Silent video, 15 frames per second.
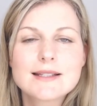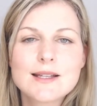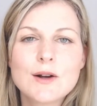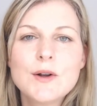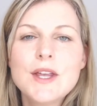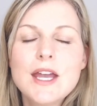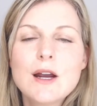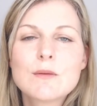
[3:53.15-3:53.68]

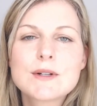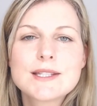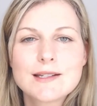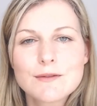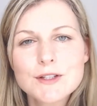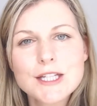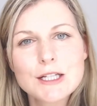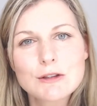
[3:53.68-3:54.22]
So we're
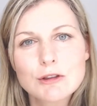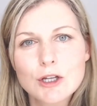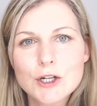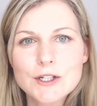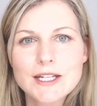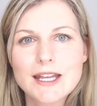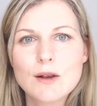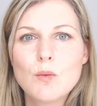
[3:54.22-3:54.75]
still really
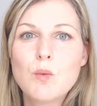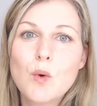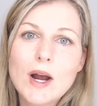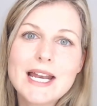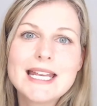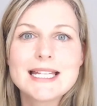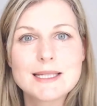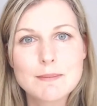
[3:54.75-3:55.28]
learning
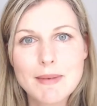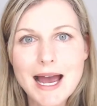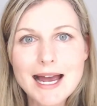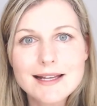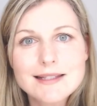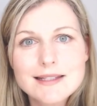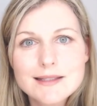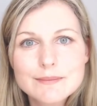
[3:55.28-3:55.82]
what is
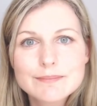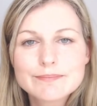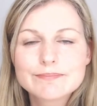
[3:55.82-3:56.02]
best.